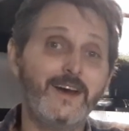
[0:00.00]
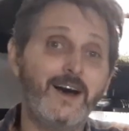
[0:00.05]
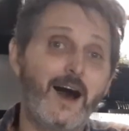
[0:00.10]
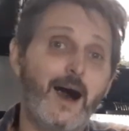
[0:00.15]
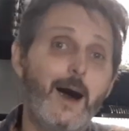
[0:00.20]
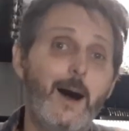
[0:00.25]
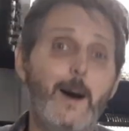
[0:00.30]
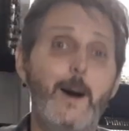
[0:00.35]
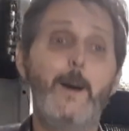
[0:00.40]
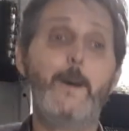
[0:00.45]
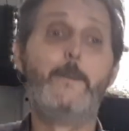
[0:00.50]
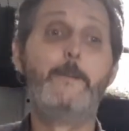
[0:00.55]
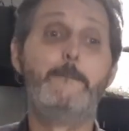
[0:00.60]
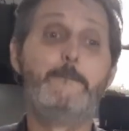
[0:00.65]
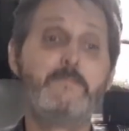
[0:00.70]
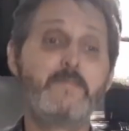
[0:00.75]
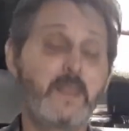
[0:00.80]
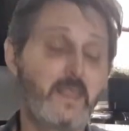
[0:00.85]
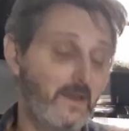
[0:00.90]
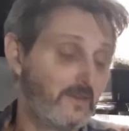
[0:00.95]

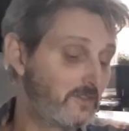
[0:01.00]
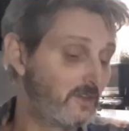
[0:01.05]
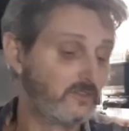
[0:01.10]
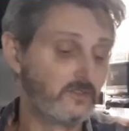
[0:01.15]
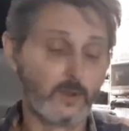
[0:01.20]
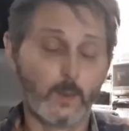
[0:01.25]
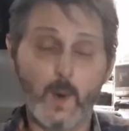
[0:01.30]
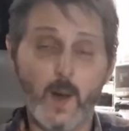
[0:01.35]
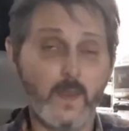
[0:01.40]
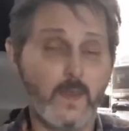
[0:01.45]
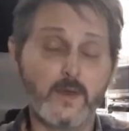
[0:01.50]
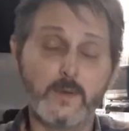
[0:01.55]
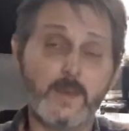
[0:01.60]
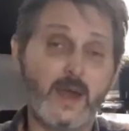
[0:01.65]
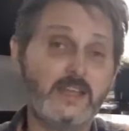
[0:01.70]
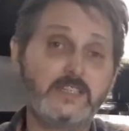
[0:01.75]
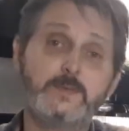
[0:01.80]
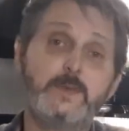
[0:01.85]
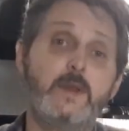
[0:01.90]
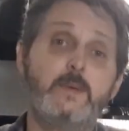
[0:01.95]
The one that
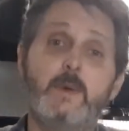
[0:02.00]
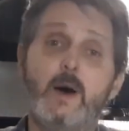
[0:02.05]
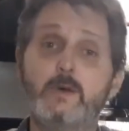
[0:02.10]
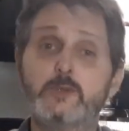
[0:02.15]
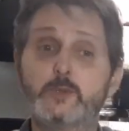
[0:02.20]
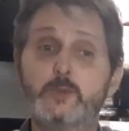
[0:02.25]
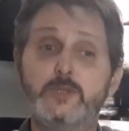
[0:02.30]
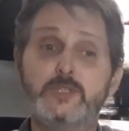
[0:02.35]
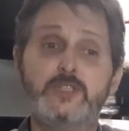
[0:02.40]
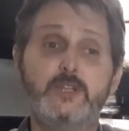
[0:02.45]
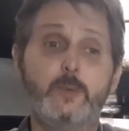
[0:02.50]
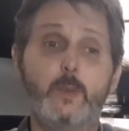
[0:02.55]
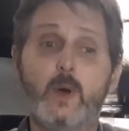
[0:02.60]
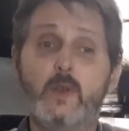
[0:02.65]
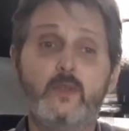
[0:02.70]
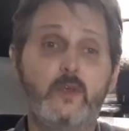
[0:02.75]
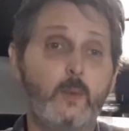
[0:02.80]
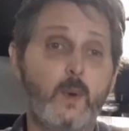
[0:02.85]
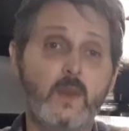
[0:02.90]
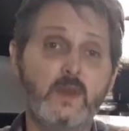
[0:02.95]
amazed me the most was the
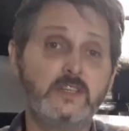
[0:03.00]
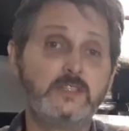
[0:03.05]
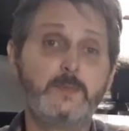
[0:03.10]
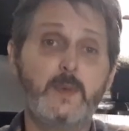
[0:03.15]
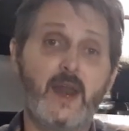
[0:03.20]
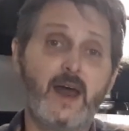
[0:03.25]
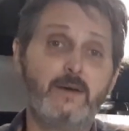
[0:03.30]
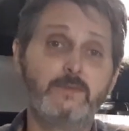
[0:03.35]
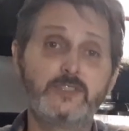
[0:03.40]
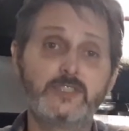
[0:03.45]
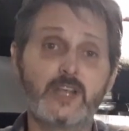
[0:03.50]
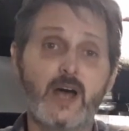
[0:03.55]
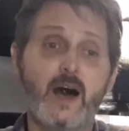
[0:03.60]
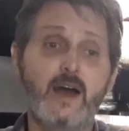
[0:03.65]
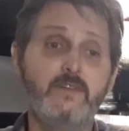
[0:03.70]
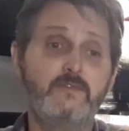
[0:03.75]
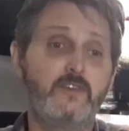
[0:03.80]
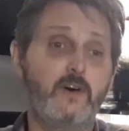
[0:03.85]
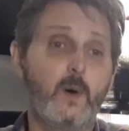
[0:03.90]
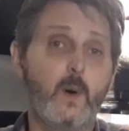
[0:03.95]
one that's been
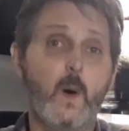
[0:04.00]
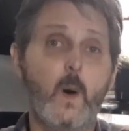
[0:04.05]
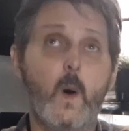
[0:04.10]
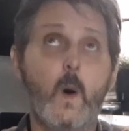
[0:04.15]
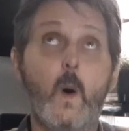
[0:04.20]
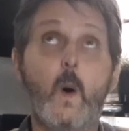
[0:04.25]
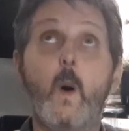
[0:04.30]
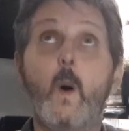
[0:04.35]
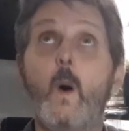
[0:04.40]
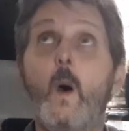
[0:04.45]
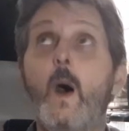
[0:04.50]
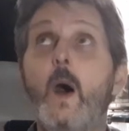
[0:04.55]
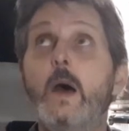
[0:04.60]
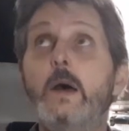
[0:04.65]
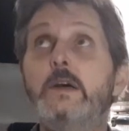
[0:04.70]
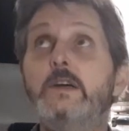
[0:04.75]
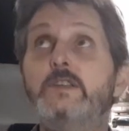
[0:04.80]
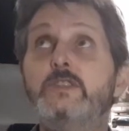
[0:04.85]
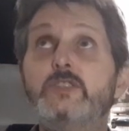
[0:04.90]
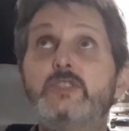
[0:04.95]
outside for
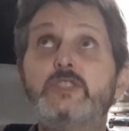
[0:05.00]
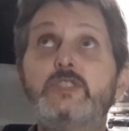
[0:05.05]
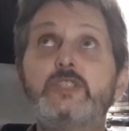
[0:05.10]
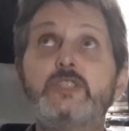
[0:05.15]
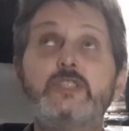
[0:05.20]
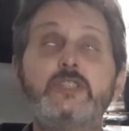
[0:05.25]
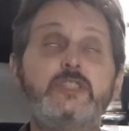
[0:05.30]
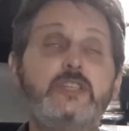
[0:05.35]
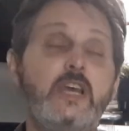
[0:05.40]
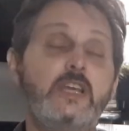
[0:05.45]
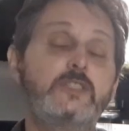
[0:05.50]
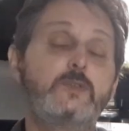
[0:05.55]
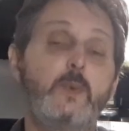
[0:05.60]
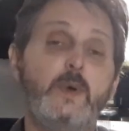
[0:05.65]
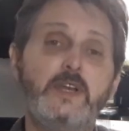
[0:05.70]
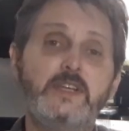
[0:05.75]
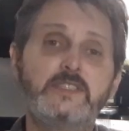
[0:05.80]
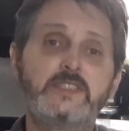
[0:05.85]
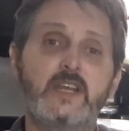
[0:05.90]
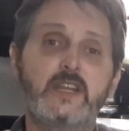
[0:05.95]
6
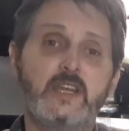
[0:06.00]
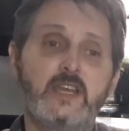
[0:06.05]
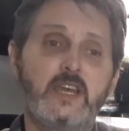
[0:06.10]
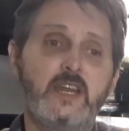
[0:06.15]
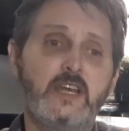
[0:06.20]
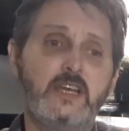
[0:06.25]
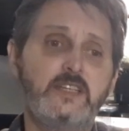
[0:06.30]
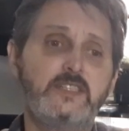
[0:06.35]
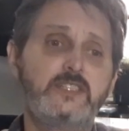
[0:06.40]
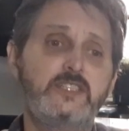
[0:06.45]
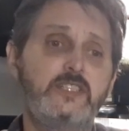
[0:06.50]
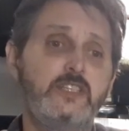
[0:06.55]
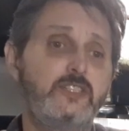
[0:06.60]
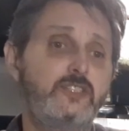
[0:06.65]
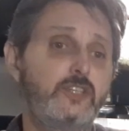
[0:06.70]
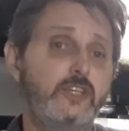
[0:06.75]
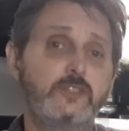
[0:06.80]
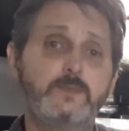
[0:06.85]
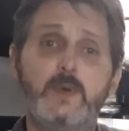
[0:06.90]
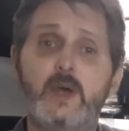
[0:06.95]
weeks, I think it is.
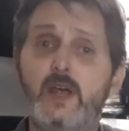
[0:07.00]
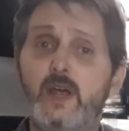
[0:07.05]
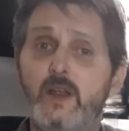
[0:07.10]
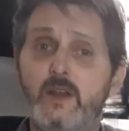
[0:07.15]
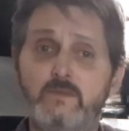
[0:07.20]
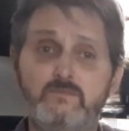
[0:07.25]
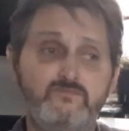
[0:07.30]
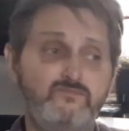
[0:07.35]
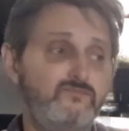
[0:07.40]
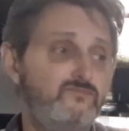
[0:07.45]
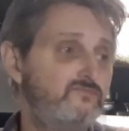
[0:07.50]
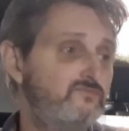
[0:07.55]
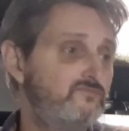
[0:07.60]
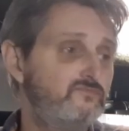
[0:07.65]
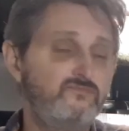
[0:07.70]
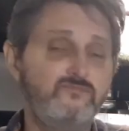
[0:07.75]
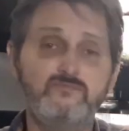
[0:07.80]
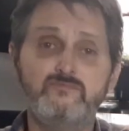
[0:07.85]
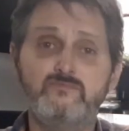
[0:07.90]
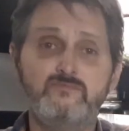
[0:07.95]
It's just been
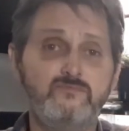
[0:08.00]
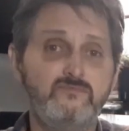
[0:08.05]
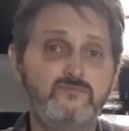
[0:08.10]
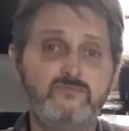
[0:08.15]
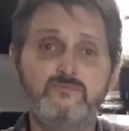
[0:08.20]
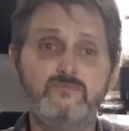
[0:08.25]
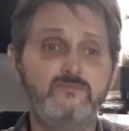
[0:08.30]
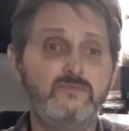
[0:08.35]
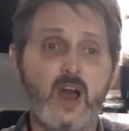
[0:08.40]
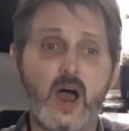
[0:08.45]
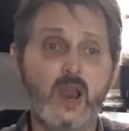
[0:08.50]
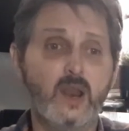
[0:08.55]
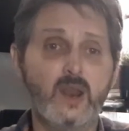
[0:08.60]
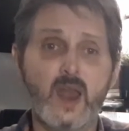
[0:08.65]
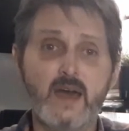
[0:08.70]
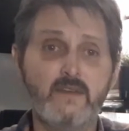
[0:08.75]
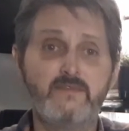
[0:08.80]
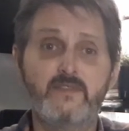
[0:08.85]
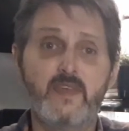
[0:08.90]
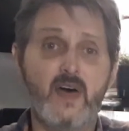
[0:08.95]

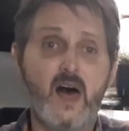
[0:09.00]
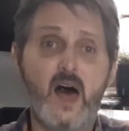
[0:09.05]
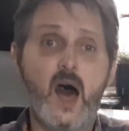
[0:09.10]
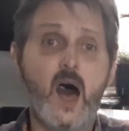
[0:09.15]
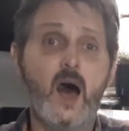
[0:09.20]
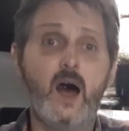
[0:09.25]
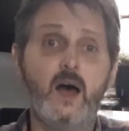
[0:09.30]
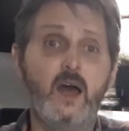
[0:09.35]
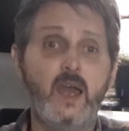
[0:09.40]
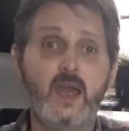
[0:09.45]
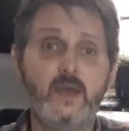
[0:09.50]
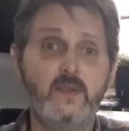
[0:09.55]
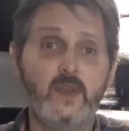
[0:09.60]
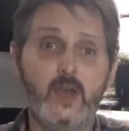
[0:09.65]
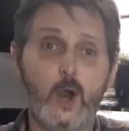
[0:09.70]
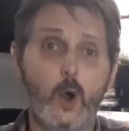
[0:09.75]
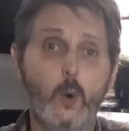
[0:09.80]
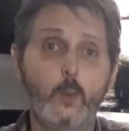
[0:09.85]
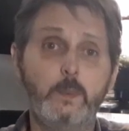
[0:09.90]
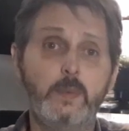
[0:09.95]
left there in
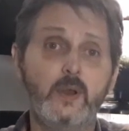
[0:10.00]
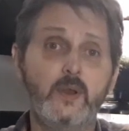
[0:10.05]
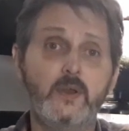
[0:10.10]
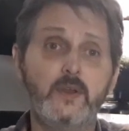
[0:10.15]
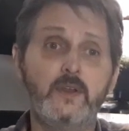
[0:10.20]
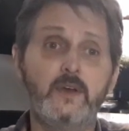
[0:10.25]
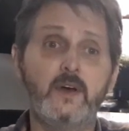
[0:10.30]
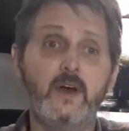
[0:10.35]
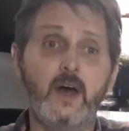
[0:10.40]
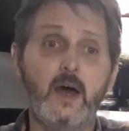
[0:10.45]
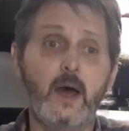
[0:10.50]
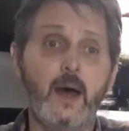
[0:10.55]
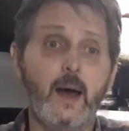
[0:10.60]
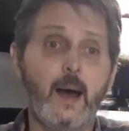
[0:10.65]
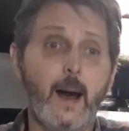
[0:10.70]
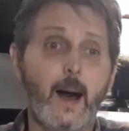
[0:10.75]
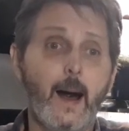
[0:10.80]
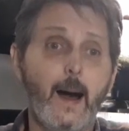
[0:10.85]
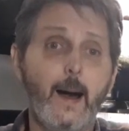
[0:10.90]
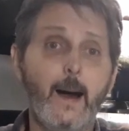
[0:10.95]
the open
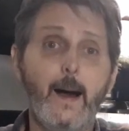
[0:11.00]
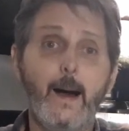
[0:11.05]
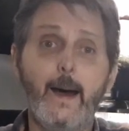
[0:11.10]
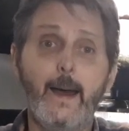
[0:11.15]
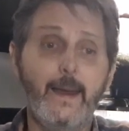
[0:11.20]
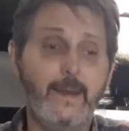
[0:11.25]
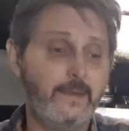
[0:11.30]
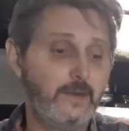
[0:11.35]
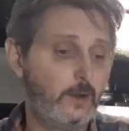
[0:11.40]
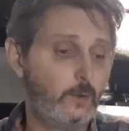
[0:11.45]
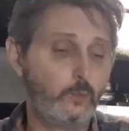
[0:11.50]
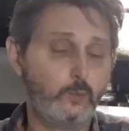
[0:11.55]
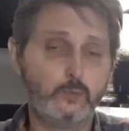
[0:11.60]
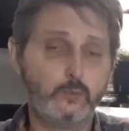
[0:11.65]
in a